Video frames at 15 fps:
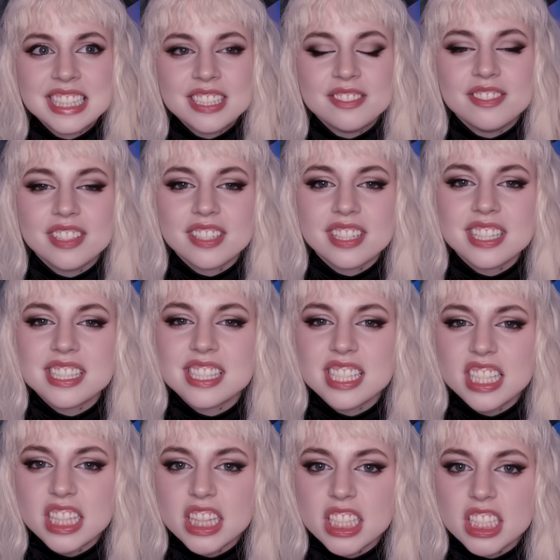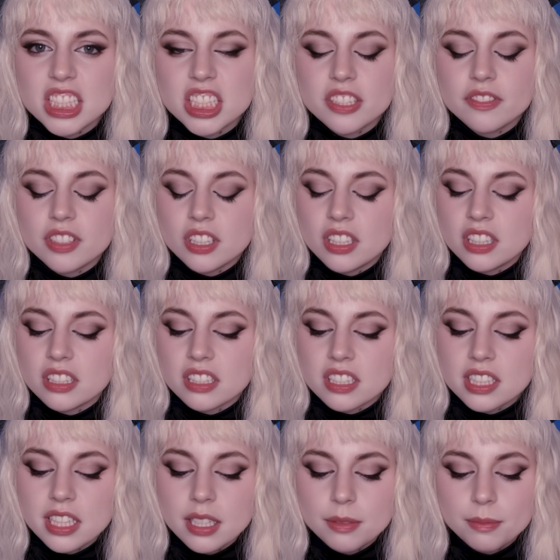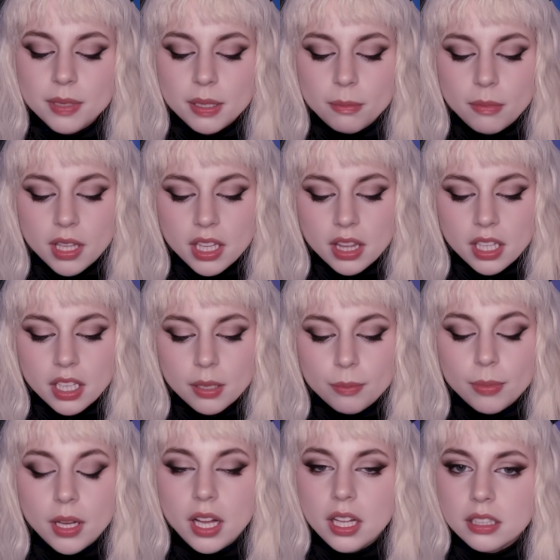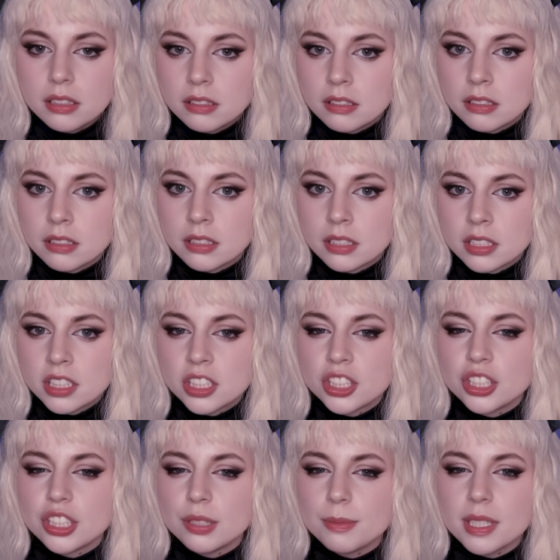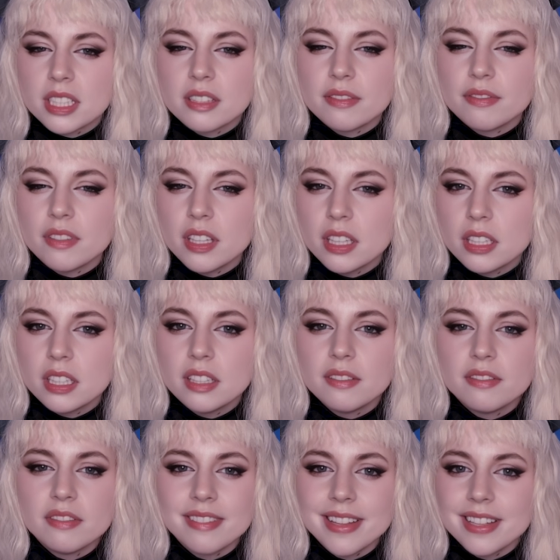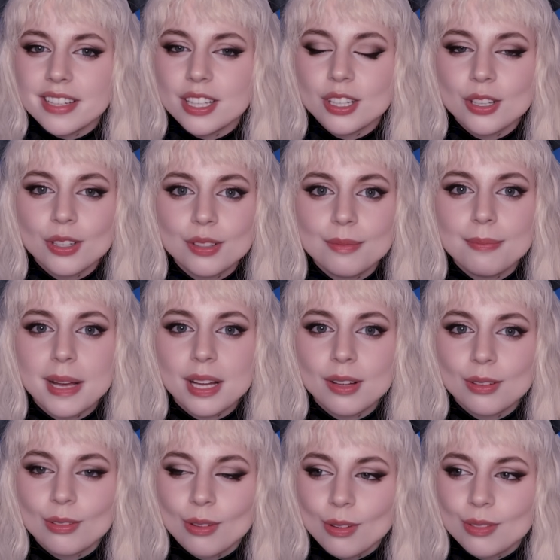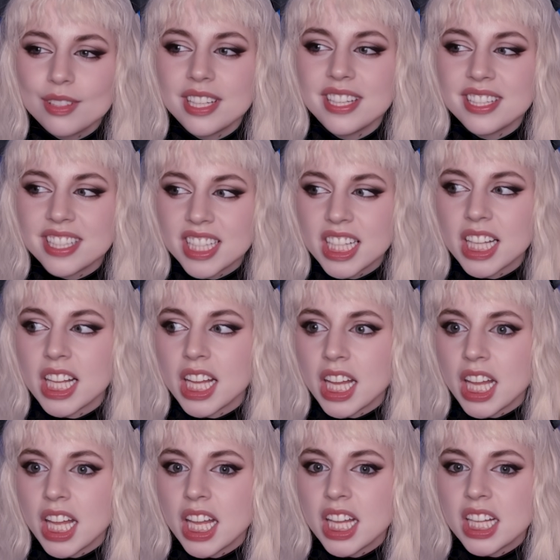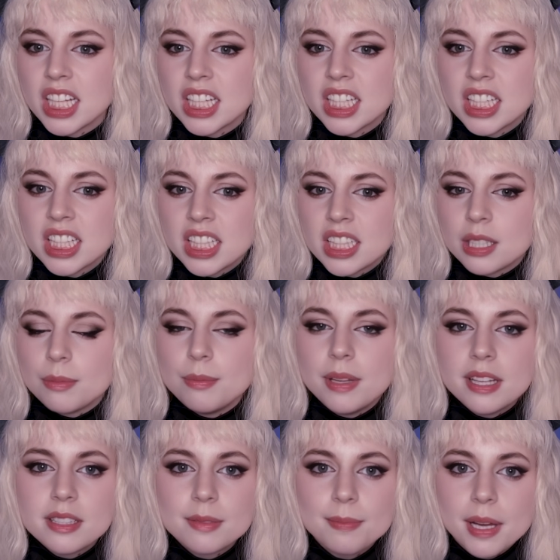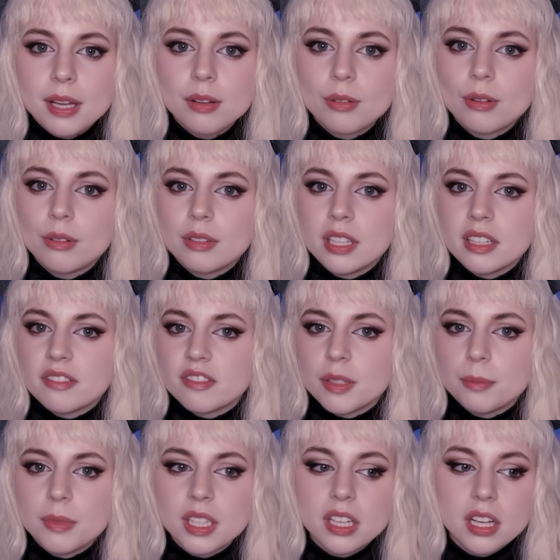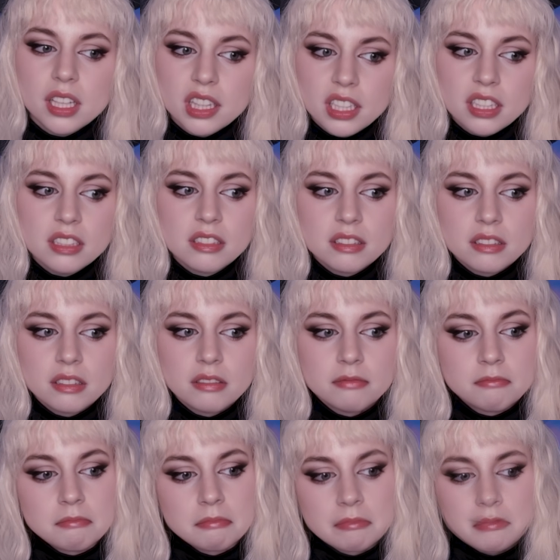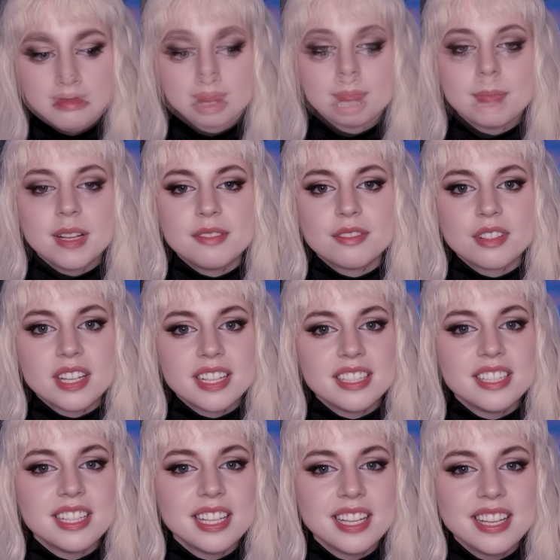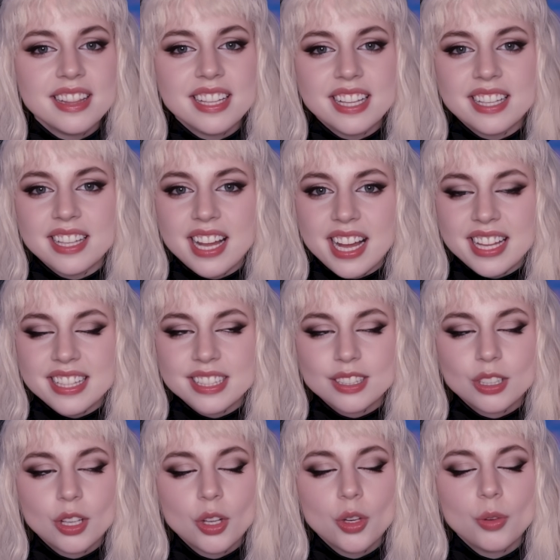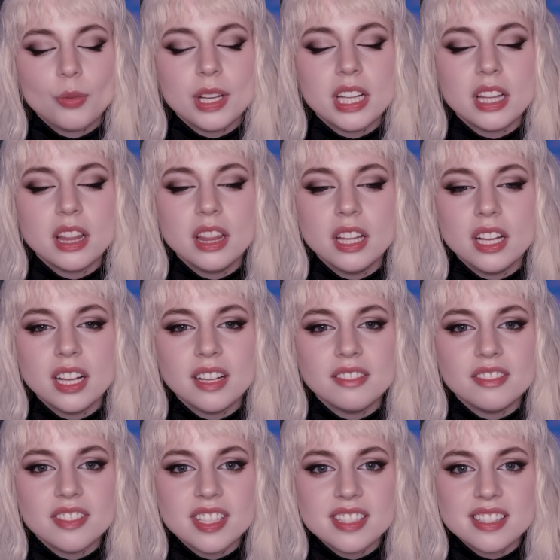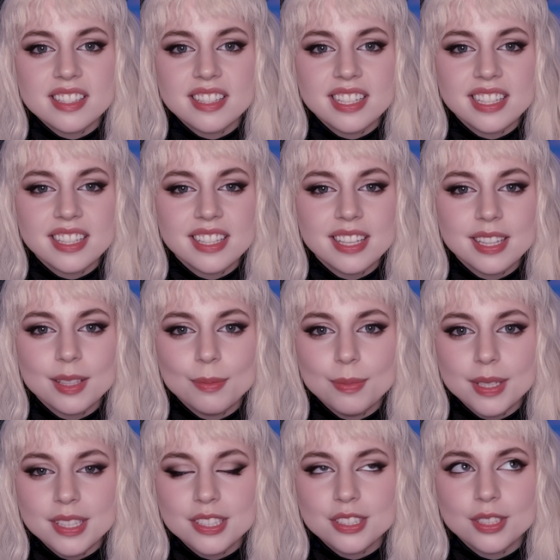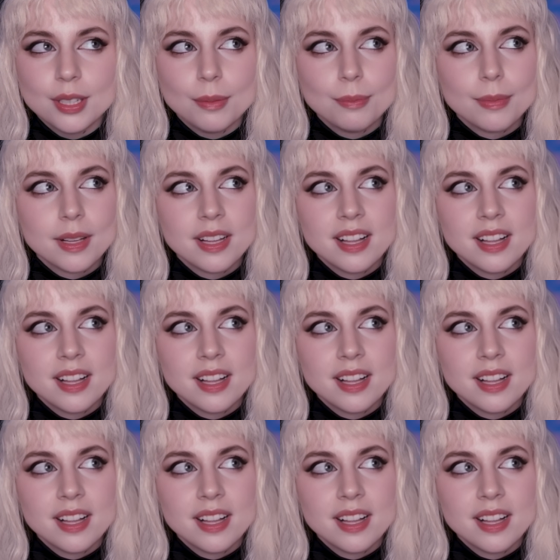Very skittish, if you understand my meaning, but she makes very, very good macaroni. The best macaroni, if I'm being honest. My friend Illyana and I, we love visiting Kate Bishop.